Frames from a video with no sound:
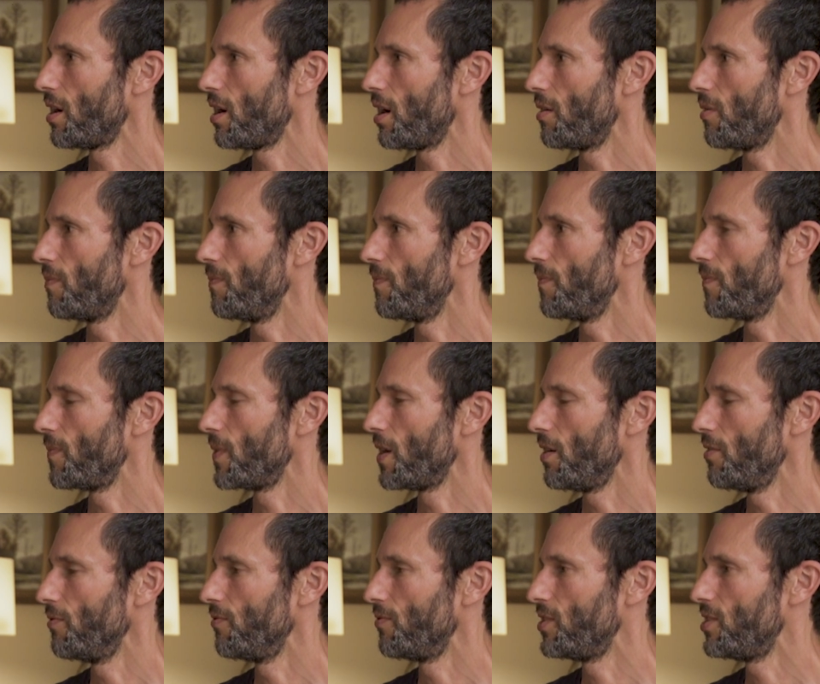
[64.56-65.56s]
um,
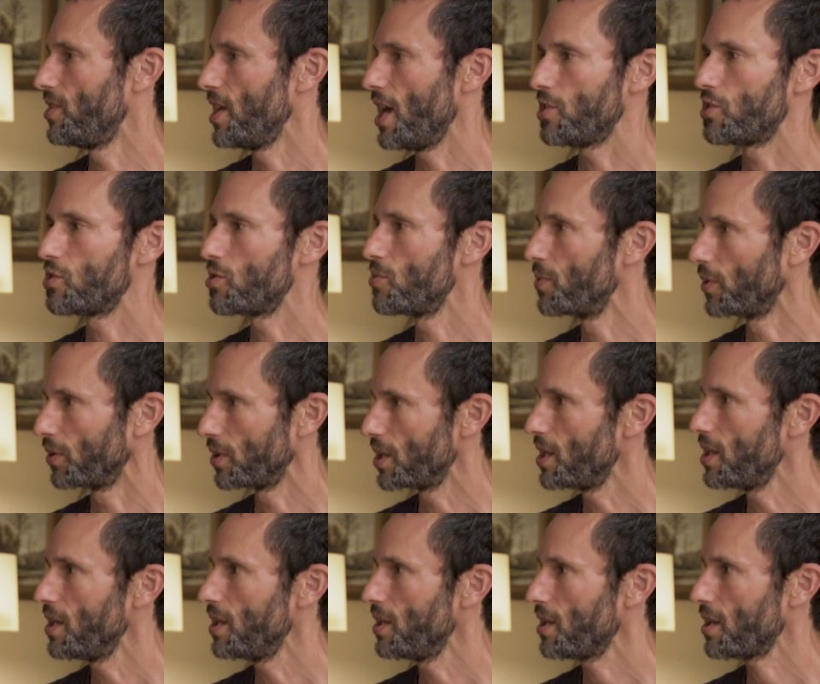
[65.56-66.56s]
of Debt
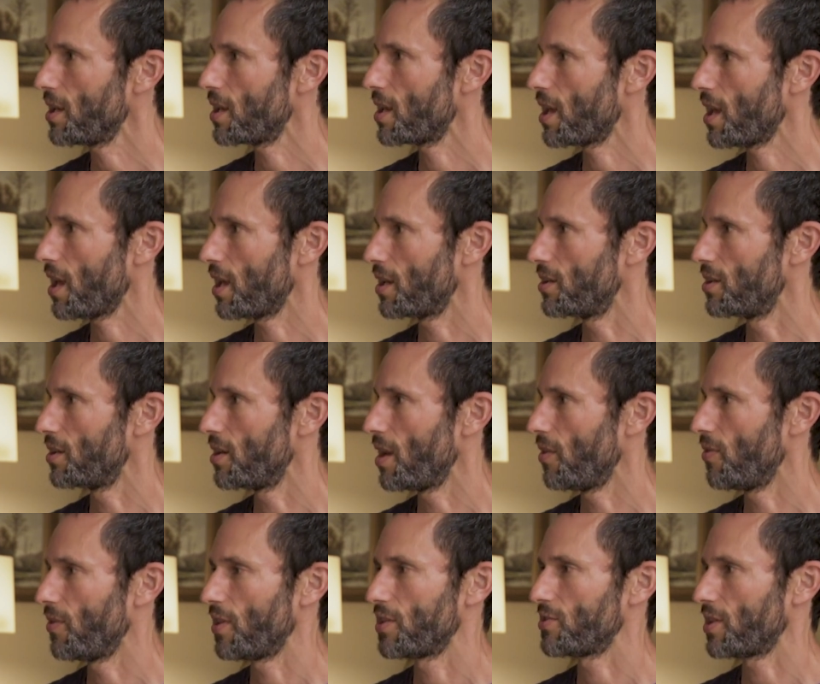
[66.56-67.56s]
Jubilee and,
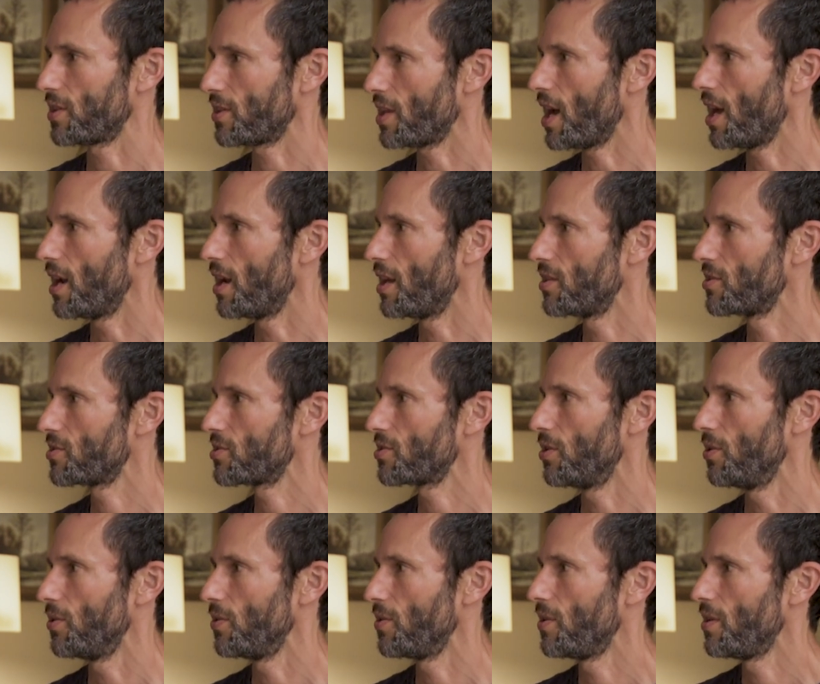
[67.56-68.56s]
and things like that.
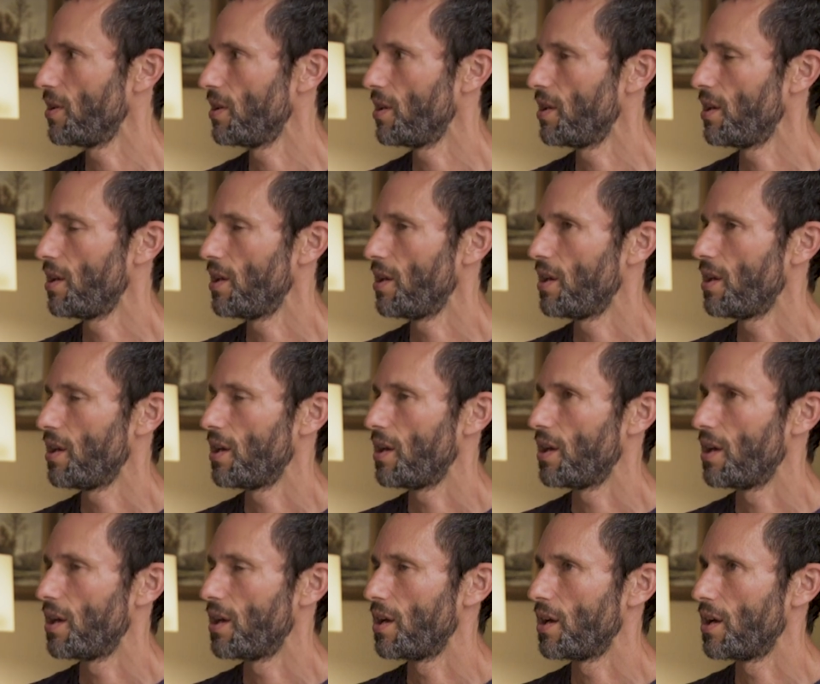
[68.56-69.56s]
So,
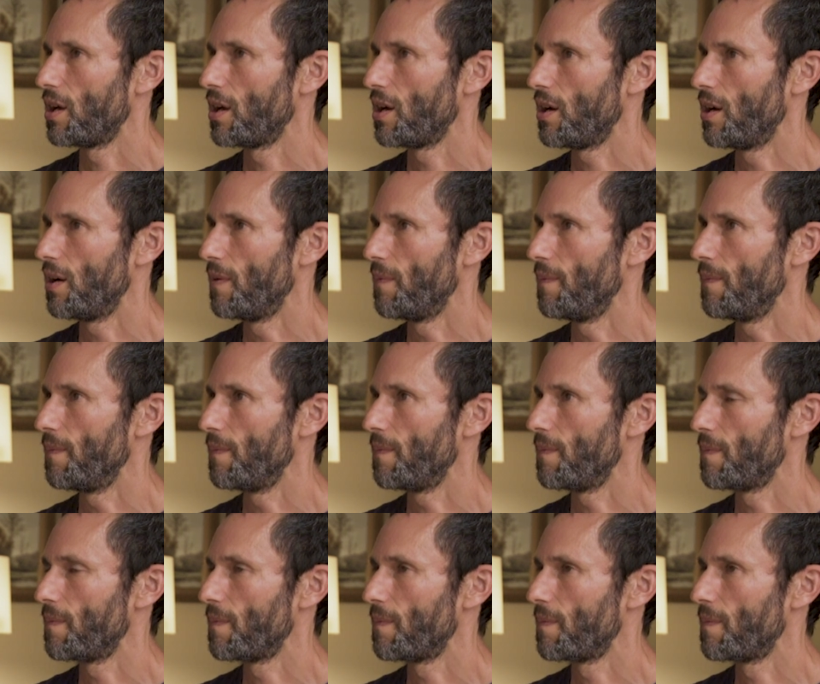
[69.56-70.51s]
um,